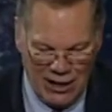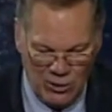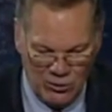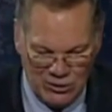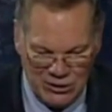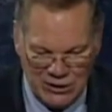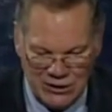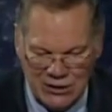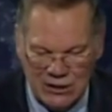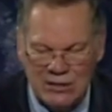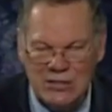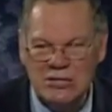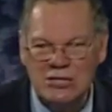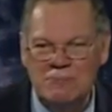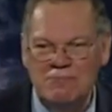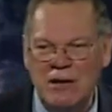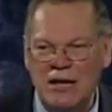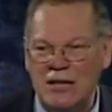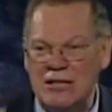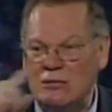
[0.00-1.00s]
out into the
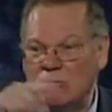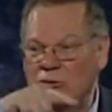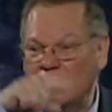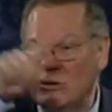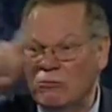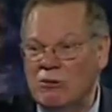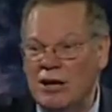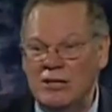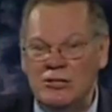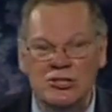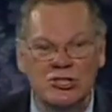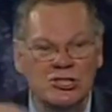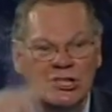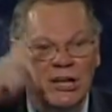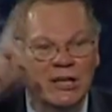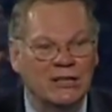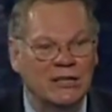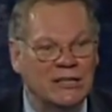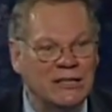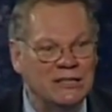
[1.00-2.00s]
space where the red
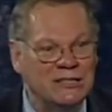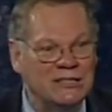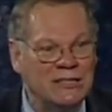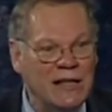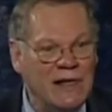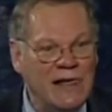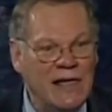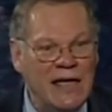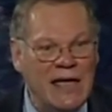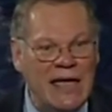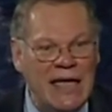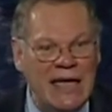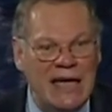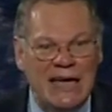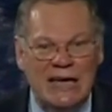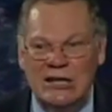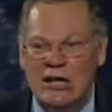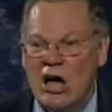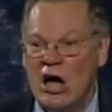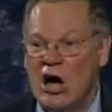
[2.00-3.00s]
shell is,
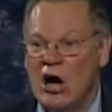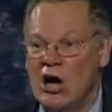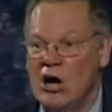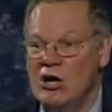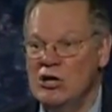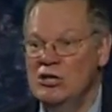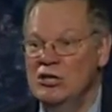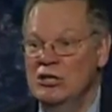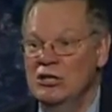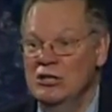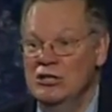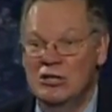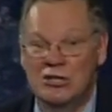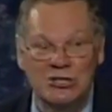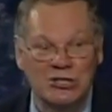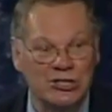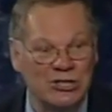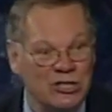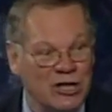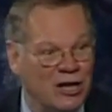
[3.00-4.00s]
and harden
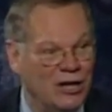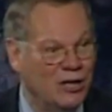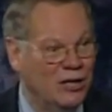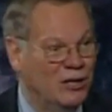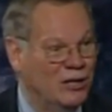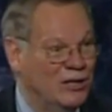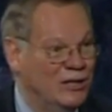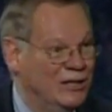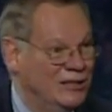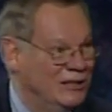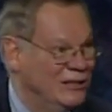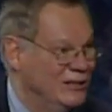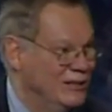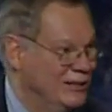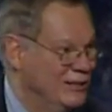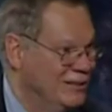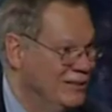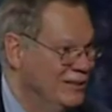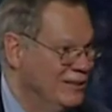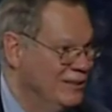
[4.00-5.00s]
the
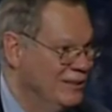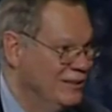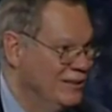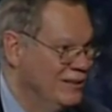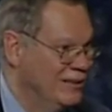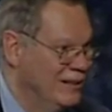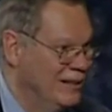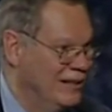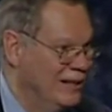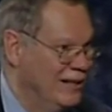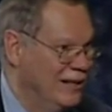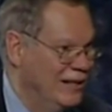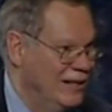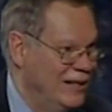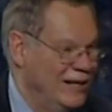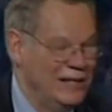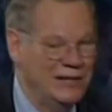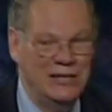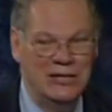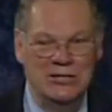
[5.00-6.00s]
shell.
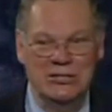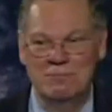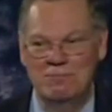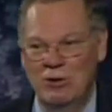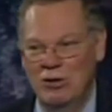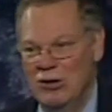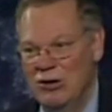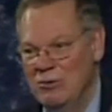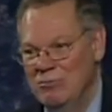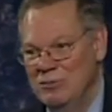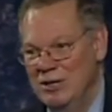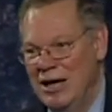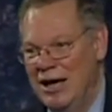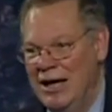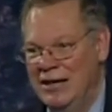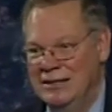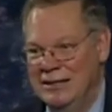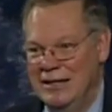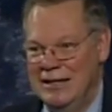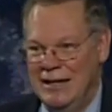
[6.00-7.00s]
Any sperm
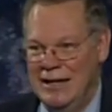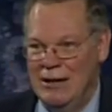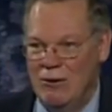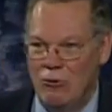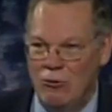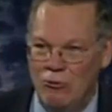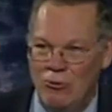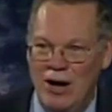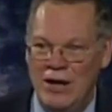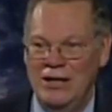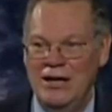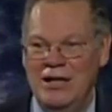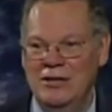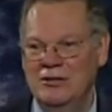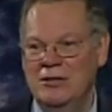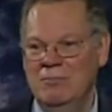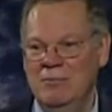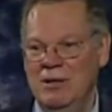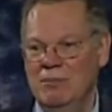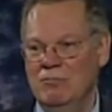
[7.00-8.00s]
not right
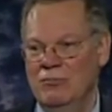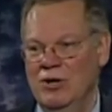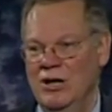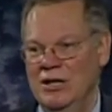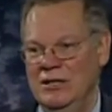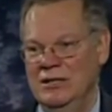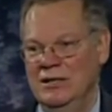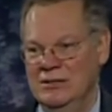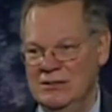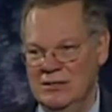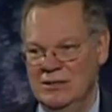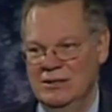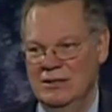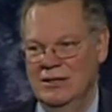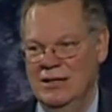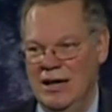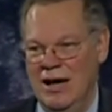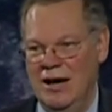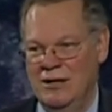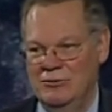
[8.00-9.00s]
at the membrane
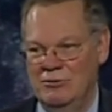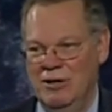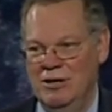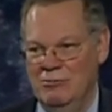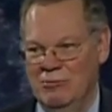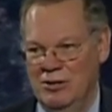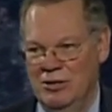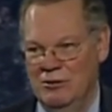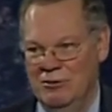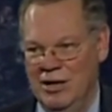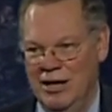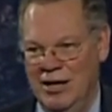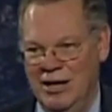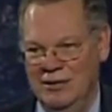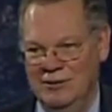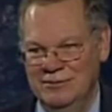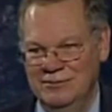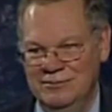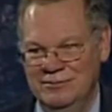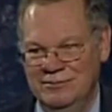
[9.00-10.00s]
get locked right where they're
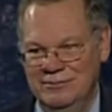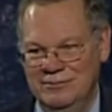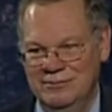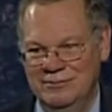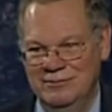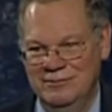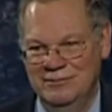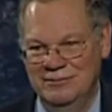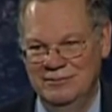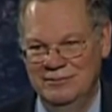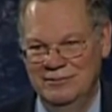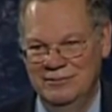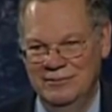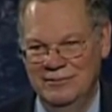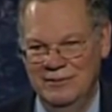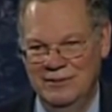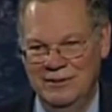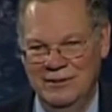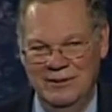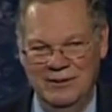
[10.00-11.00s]
at.
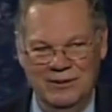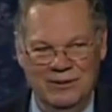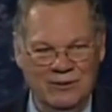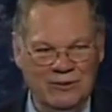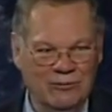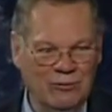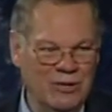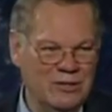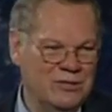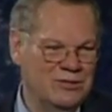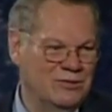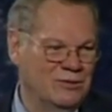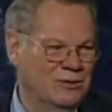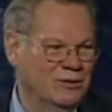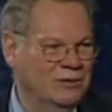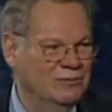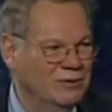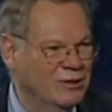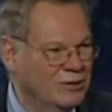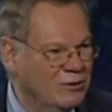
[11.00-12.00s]
What
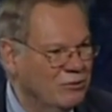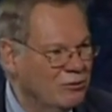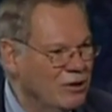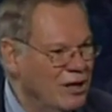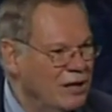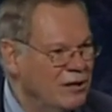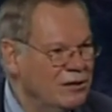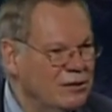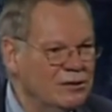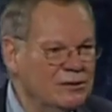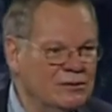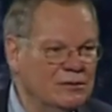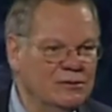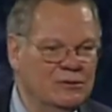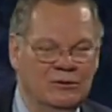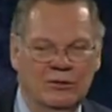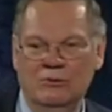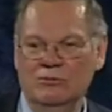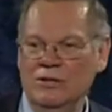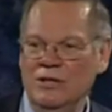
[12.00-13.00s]
sort of a
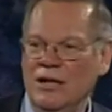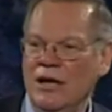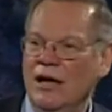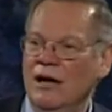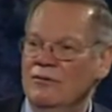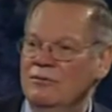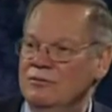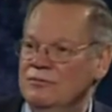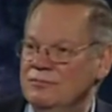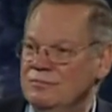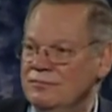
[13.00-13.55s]
creator do we have?